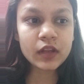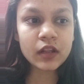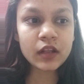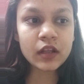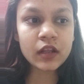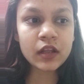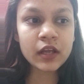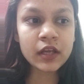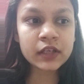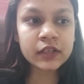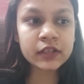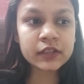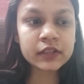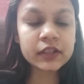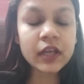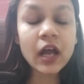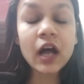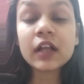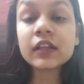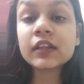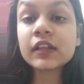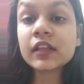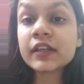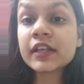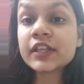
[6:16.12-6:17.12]
And yeah,
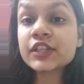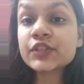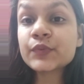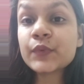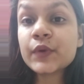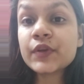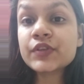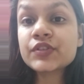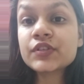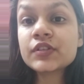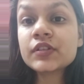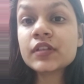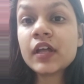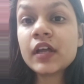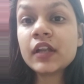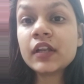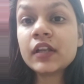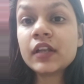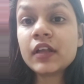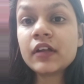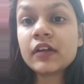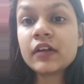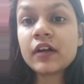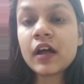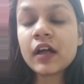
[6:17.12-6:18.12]
the next question
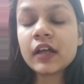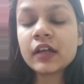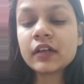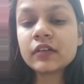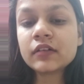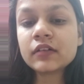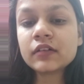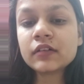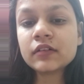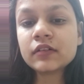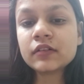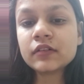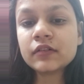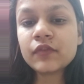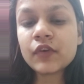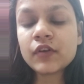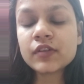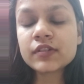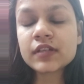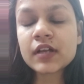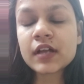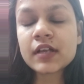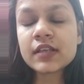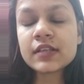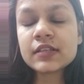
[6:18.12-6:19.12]
that
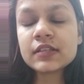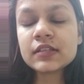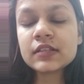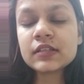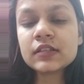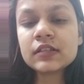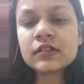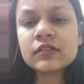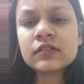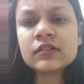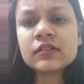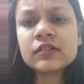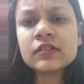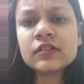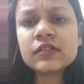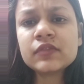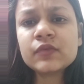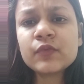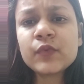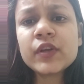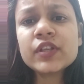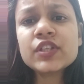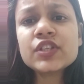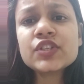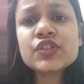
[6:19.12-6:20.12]
was asked,
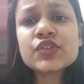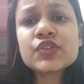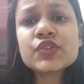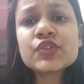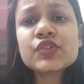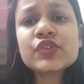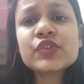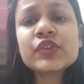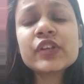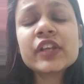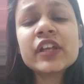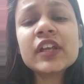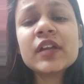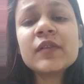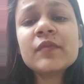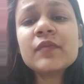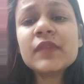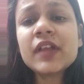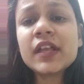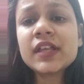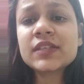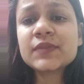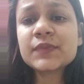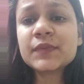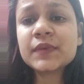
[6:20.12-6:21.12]
which stream
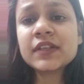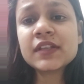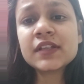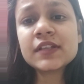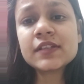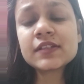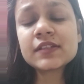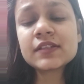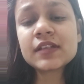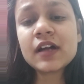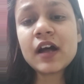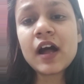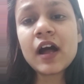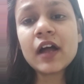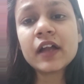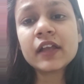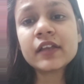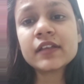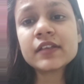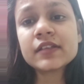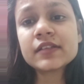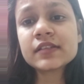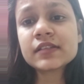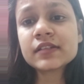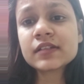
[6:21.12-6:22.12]
experienced the
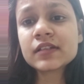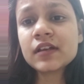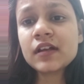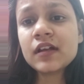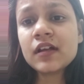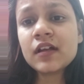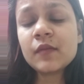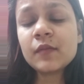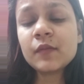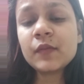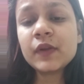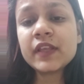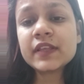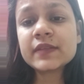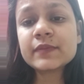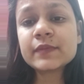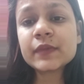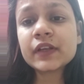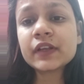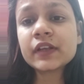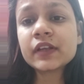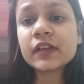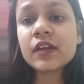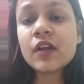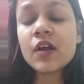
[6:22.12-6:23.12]
highest
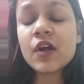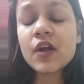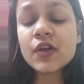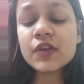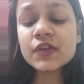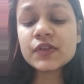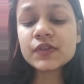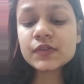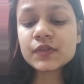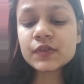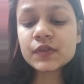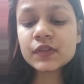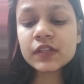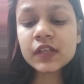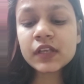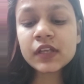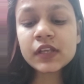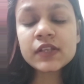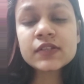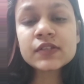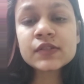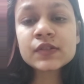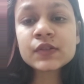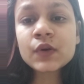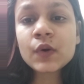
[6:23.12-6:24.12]
placement? So there
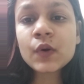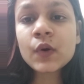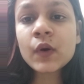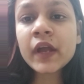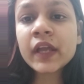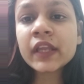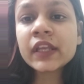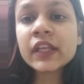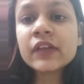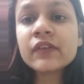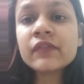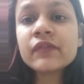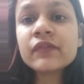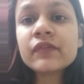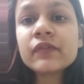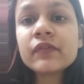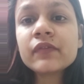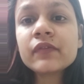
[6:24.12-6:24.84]
is no any